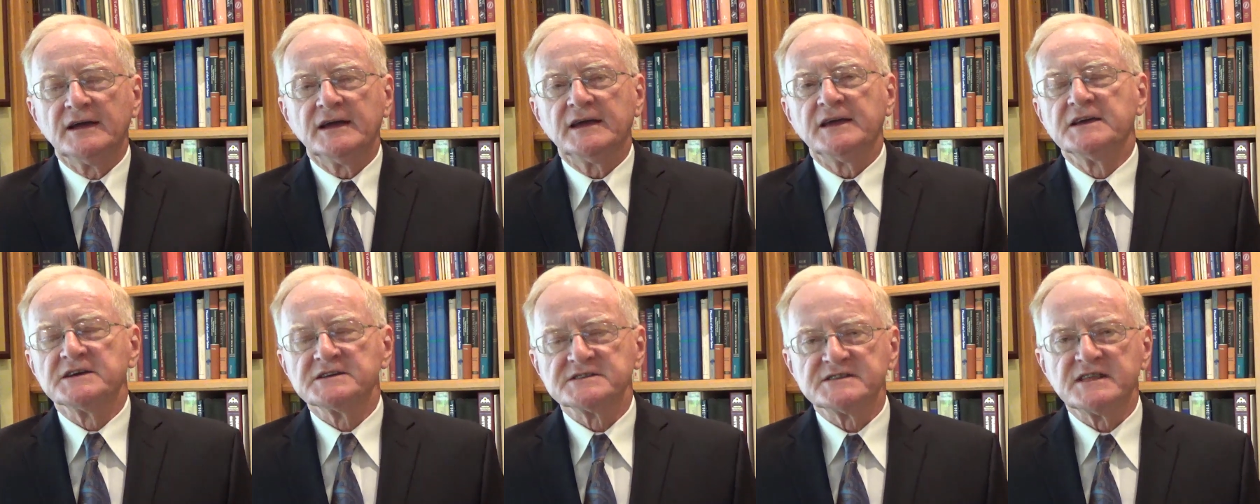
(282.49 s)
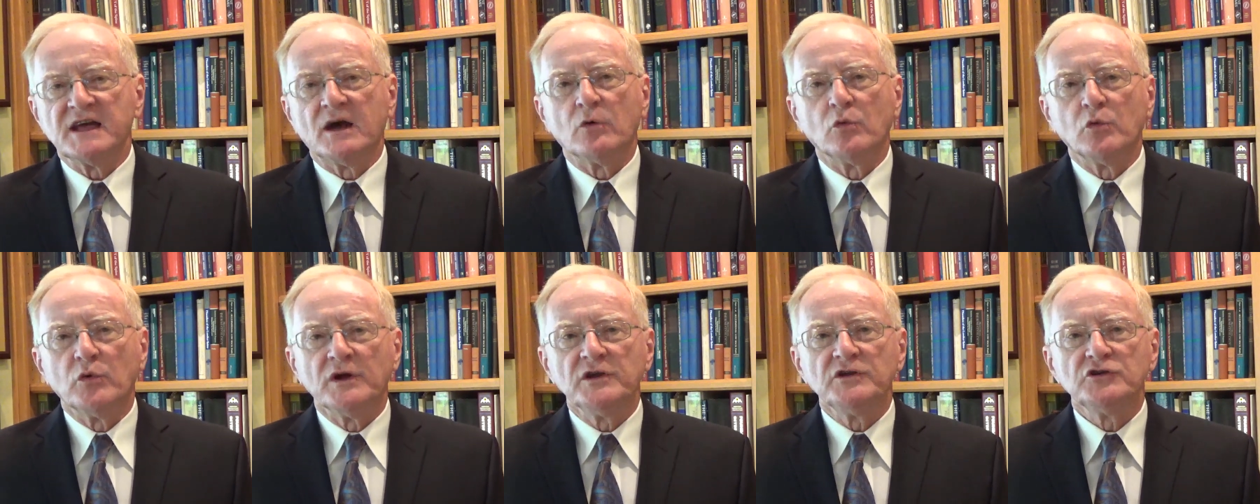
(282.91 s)
is
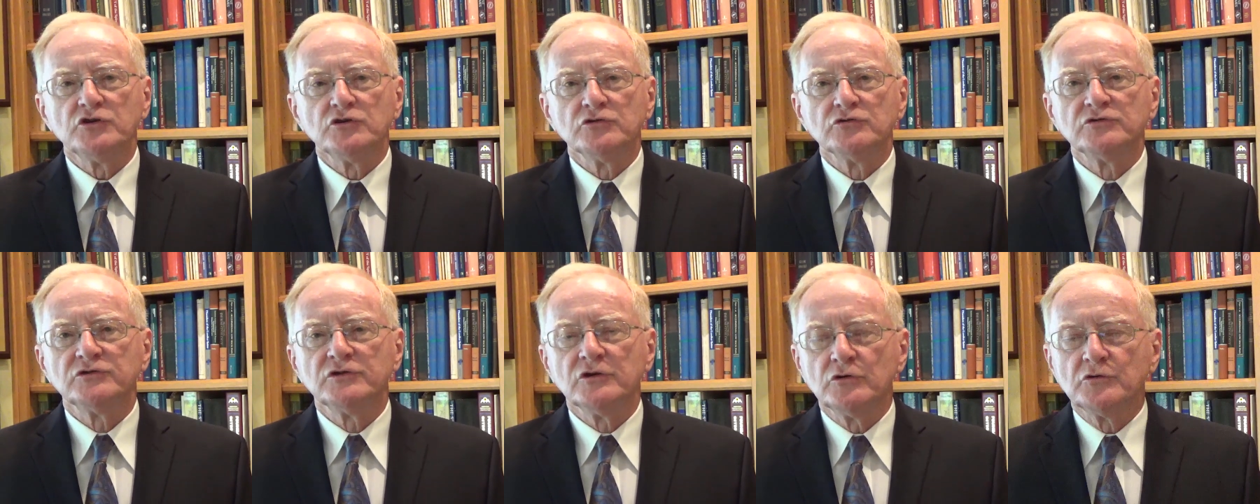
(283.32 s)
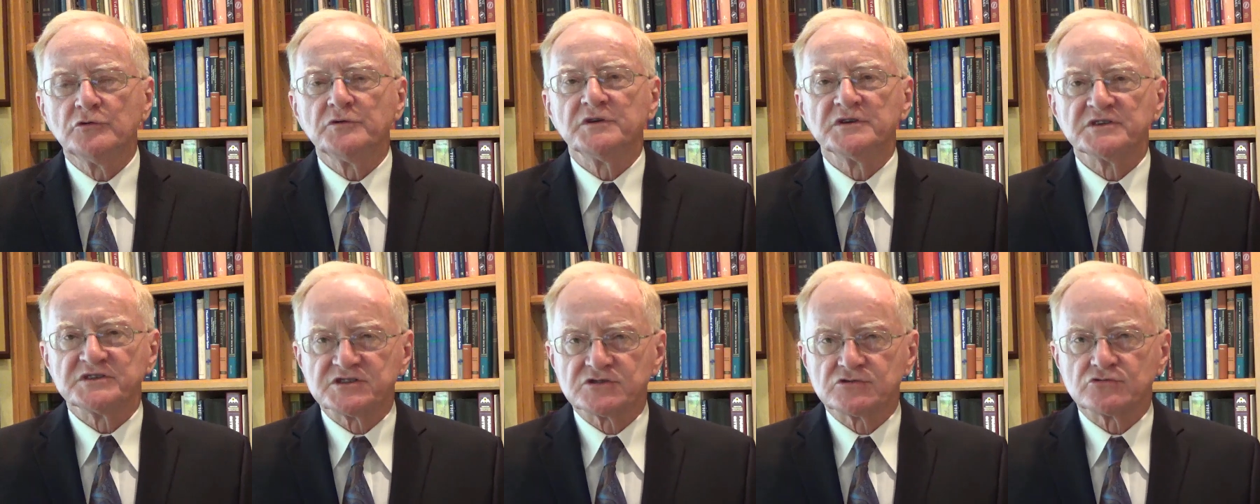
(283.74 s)
that when you do
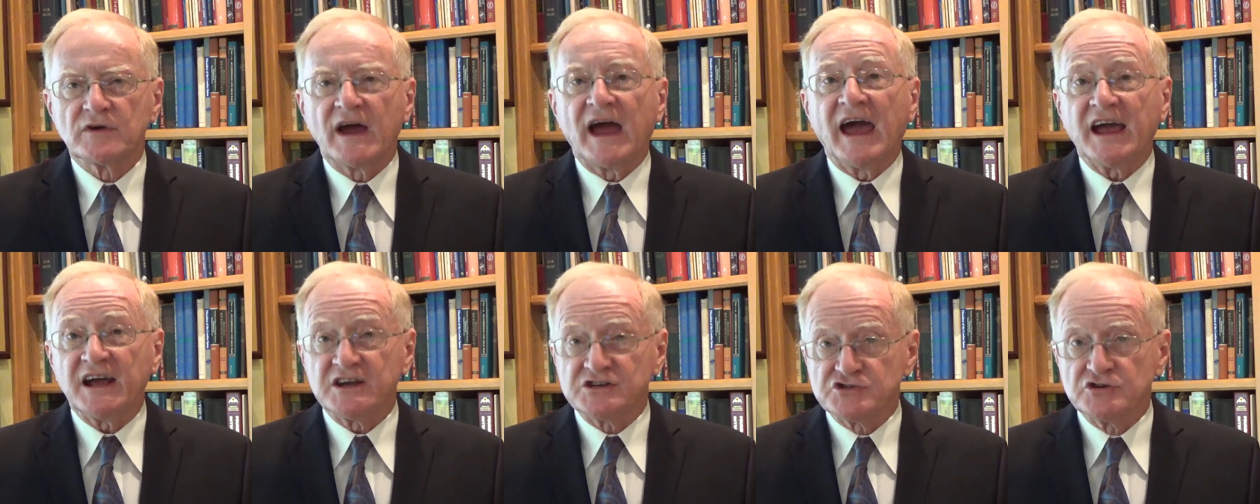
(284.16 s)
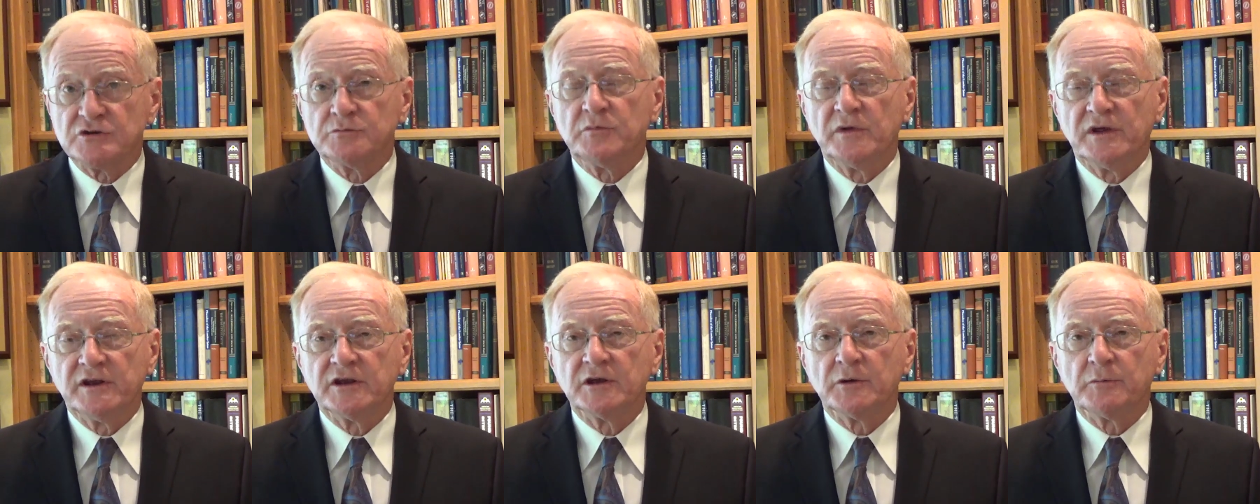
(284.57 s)
distraction
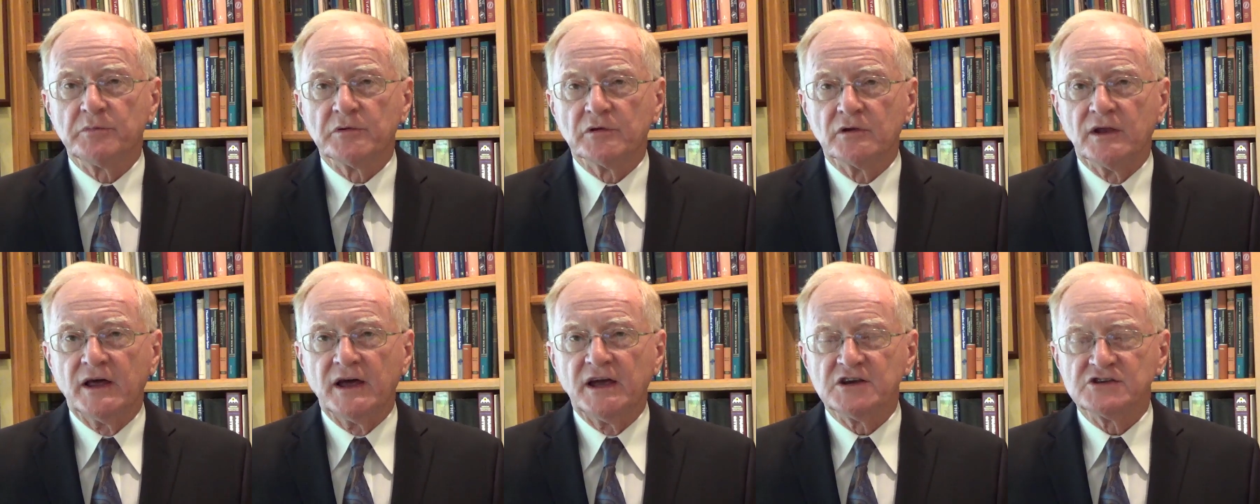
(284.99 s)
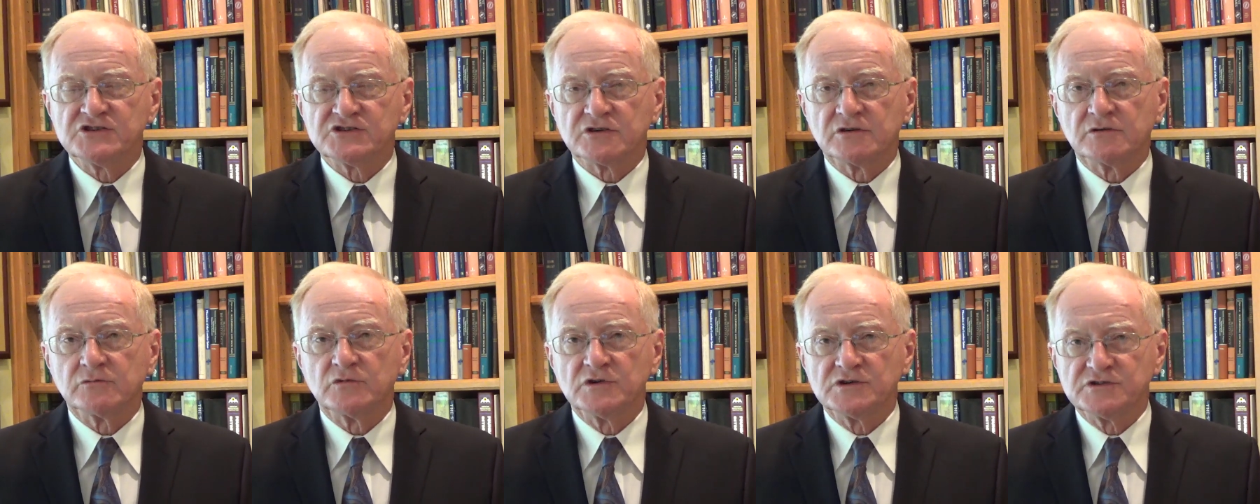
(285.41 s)

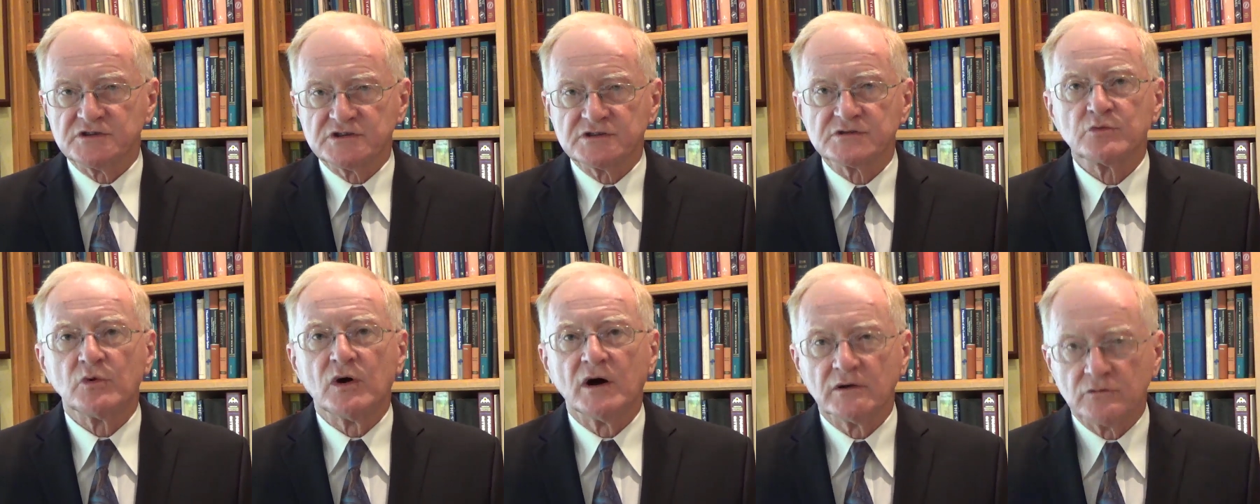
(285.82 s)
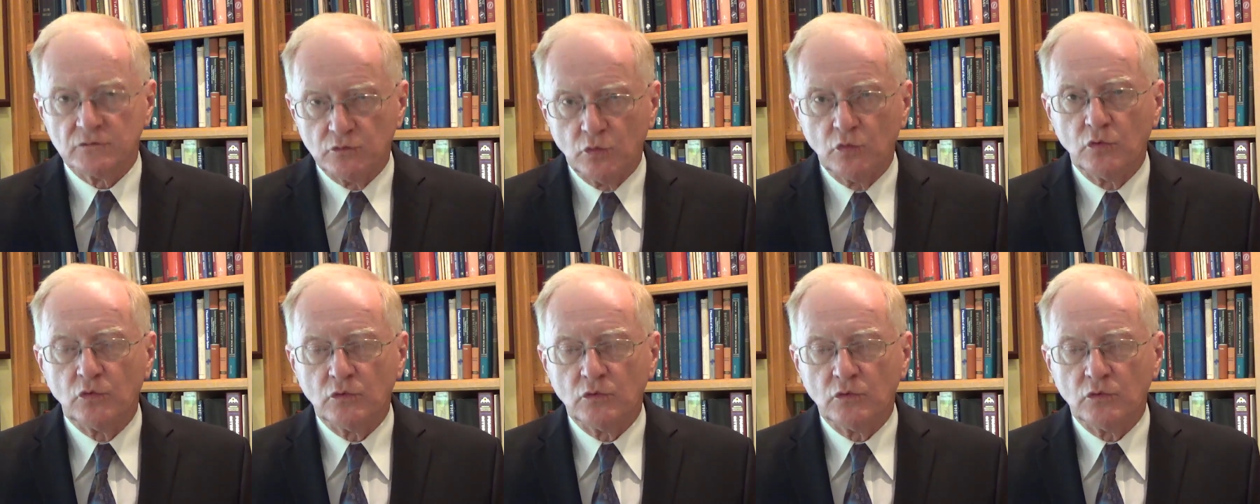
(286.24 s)
manipulation, which is what